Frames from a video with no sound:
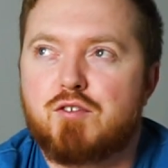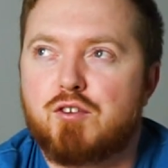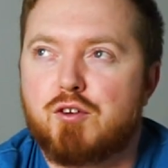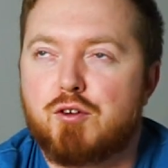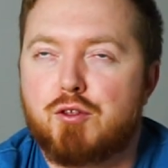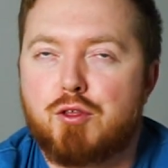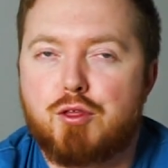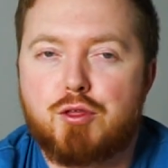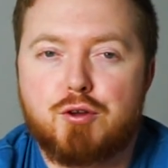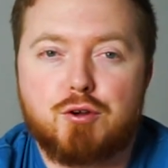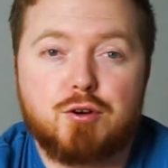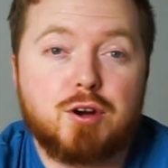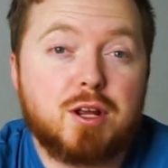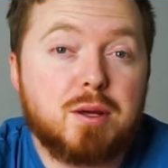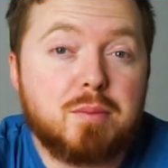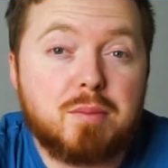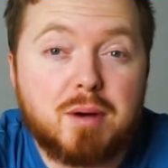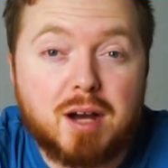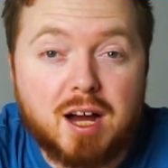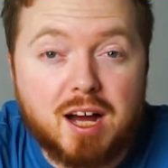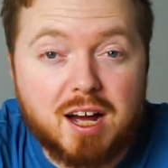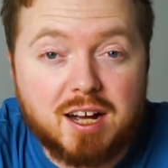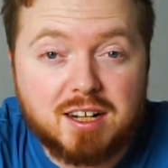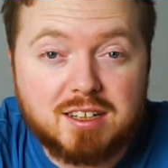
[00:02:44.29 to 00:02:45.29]
for 30
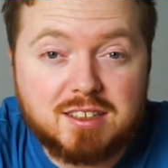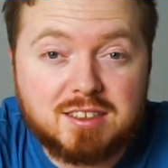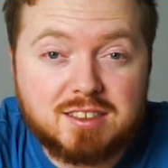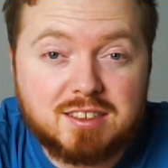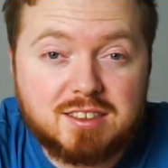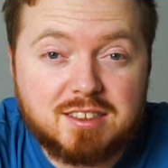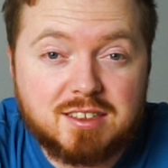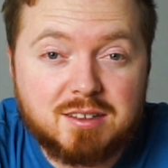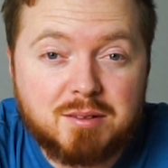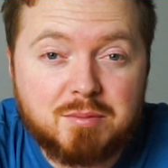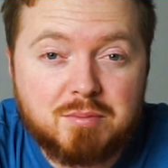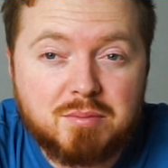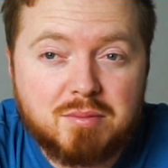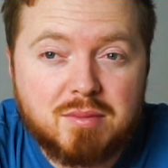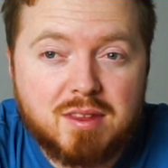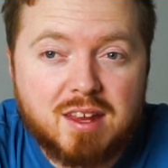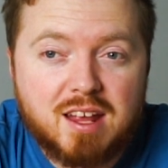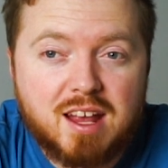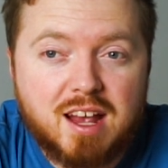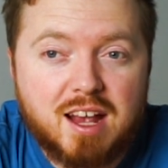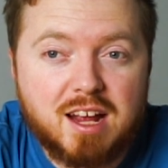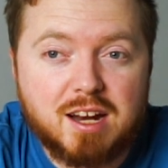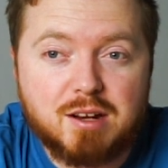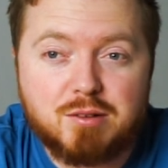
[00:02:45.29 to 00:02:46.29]
bucks.
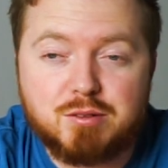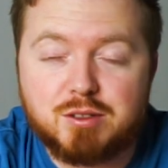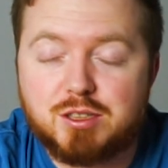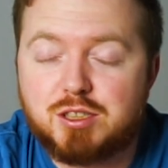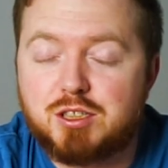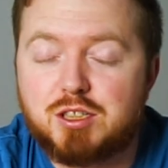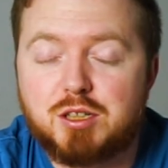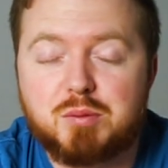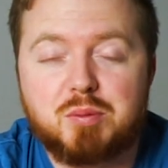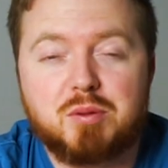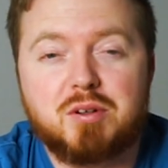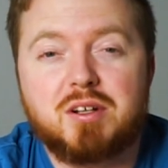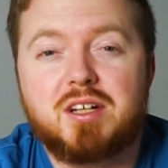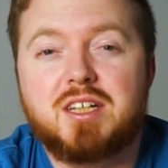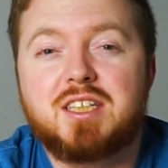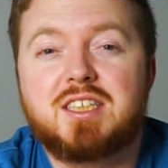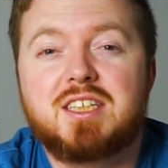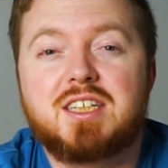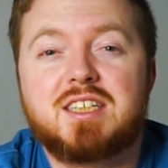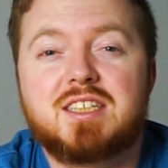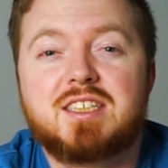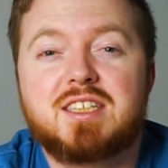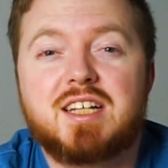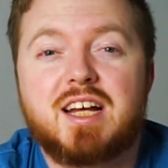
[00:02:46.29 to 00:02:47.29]
And it was super easy
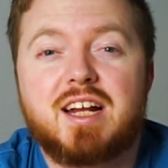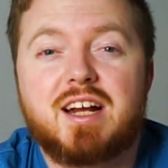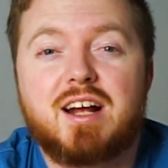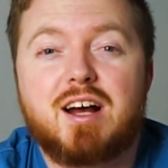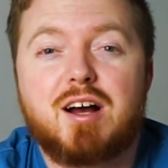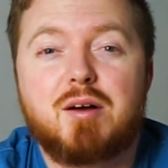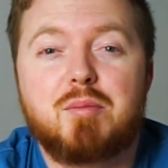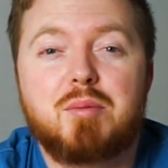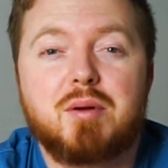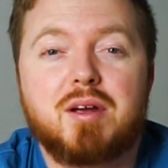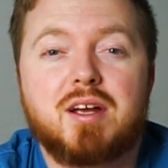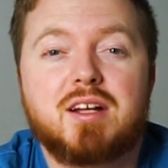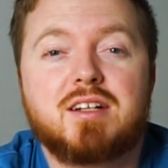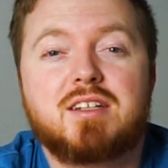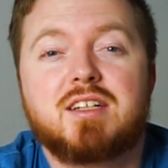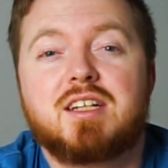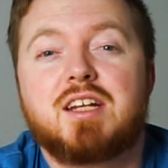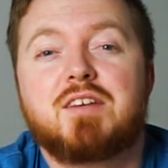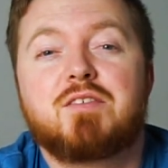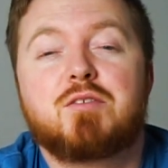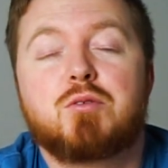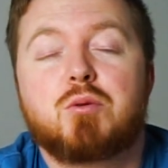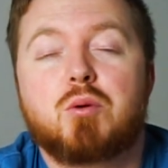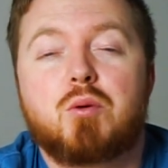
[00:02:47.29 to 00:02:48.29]
to set up. It didn't
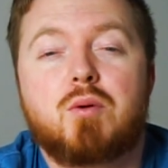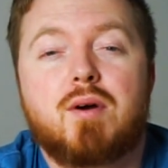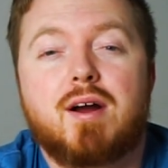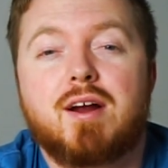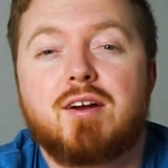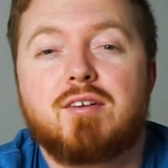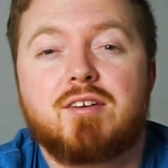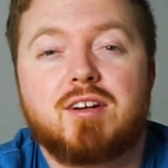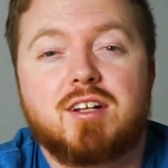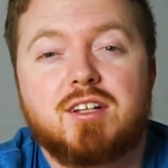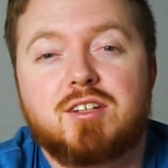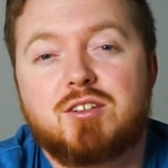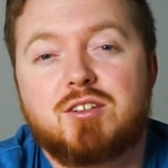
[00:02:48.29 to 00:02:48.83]
even require any